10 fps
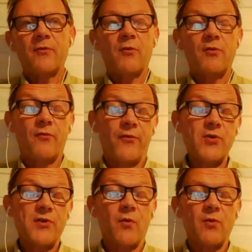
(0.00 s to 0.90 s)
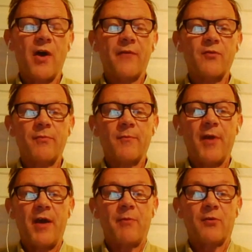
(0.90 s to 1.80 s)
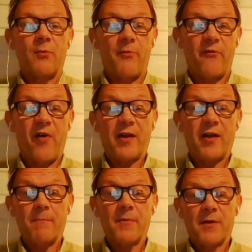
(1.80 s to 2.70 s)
you first of all you have to be able to provide them